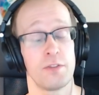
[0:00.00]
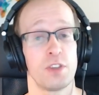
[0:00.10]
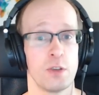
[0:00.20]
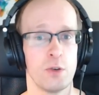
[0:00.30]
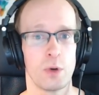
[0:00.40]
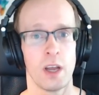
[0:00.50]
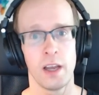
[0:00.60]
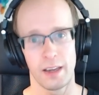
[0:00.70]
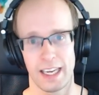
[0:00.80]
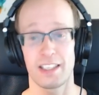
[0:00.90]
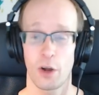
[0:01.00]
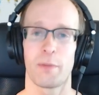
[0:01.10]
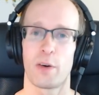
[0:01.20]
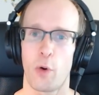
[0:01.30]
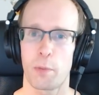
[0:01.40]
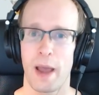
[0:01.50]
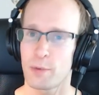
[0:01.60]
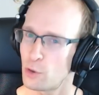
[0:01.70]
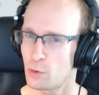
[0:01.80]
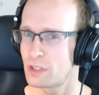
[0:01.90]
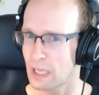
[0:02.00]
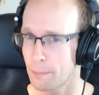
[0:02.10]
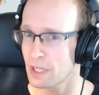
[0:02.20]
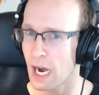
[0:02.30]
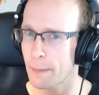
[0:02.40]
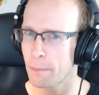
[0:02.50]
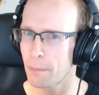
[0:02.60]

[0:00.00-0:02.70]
to Nuke, is on my roadmap to do sometime,